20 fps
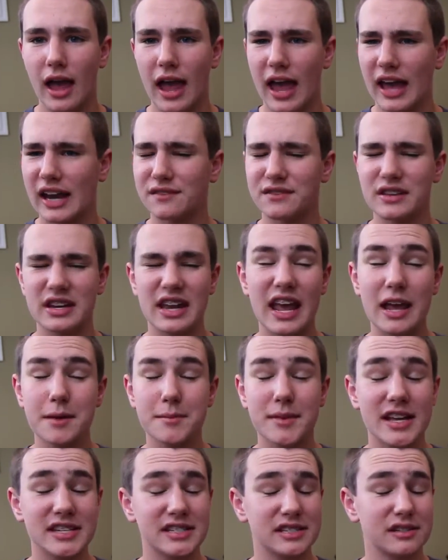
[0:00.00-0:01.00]
and if the name
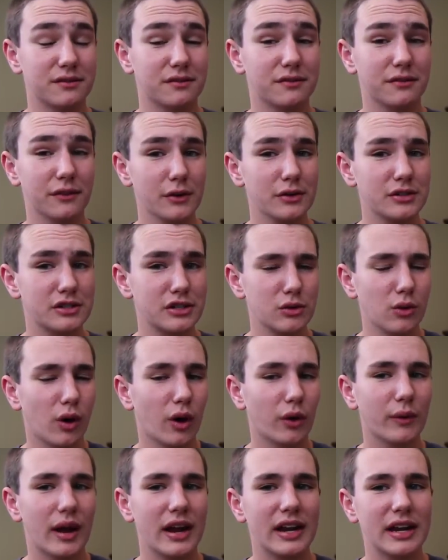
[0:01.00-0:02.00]
hasn't inferred to you
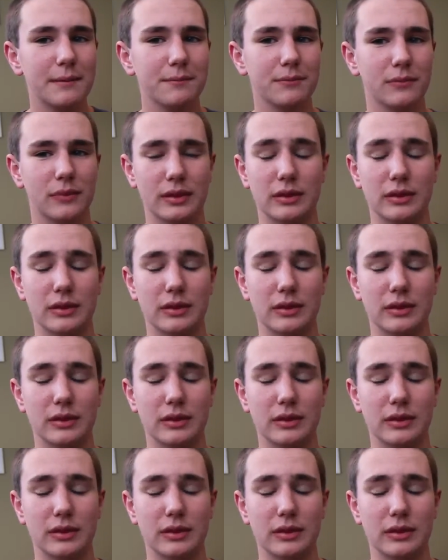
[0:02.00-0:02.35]
already,